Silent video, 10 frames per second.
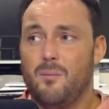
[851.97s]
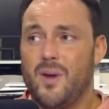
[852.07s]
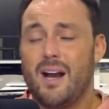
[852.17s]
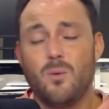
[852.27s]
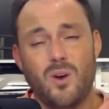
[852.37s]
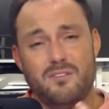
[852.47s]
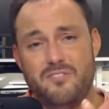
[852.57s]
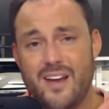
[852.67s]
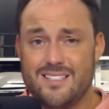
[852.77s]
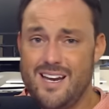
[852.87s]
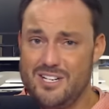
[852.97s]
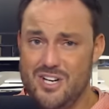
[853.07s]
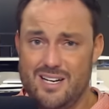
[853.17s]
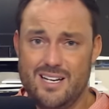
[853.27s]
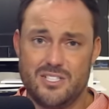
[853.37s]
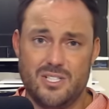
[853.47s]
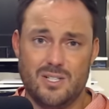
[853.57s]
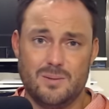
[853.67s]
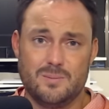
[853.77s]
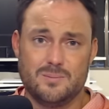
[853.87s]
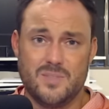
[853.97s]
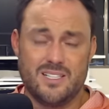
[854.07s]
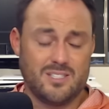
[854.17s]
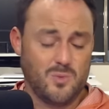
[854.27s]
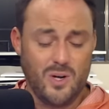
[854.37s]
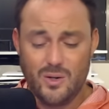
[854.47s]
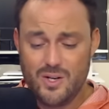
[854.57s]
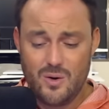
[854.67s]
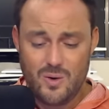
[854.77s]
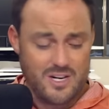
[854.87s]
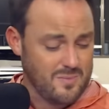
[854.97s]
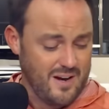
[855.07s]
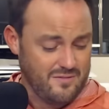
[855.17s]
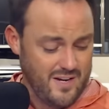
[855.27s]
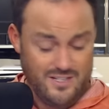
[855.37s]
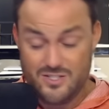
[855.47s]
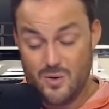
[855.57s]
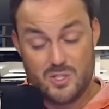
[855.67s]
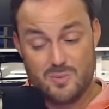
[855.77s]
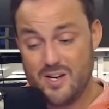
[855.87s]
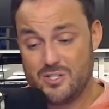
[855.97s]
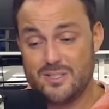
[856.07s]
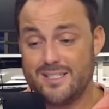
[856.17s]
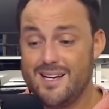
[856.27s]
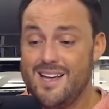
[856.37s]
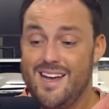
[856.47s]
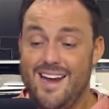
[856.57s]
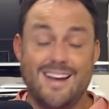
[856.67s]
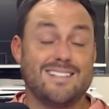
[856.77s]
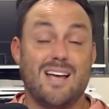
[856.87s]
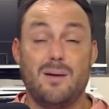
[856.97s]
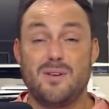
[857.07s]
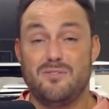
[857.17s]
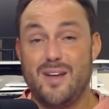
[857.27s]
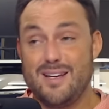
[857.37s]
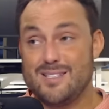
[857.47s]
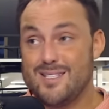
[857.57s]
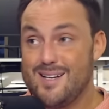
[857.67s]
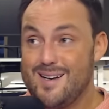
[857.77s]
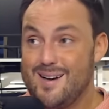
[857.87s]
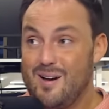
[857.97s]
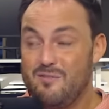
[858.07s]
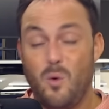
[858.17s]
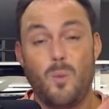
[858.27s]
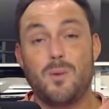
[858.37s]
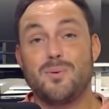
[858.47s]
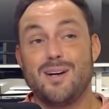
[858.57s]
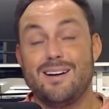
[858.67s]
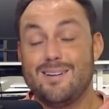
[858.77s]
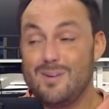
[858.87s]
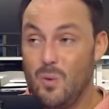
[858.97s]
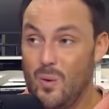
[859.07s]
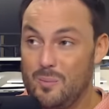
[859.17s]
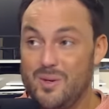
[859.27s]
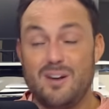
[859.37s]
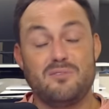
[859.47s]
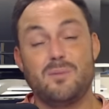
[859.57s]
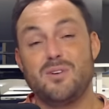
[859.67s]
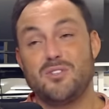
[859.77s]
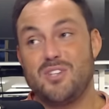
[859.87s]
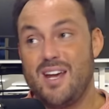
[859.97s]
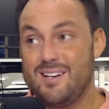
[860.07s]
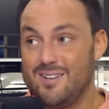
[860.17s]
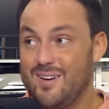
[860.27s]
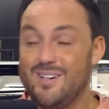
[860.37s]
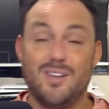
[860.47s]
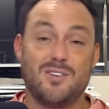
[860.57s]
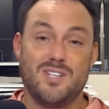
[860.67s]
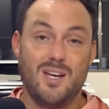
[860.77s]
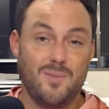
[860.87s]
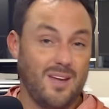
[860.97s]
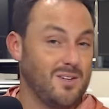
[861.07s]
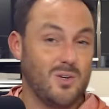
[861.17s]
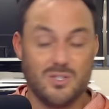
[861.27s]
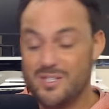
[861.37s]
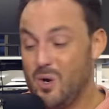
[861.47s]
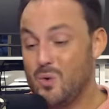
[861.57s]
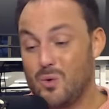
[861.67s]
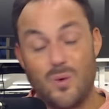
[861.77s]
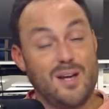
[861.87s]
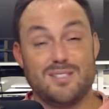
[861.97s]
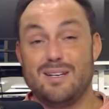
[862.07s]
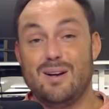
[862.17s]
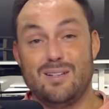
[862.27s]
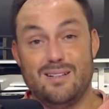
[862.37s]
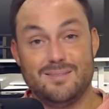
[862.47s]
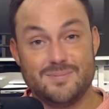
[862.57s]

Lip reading: but I didn't want to face KJ next year, because as we all know, Razorback fans know, especially anytime you face a former player or a player from your state on another team, they usually go crazy on you.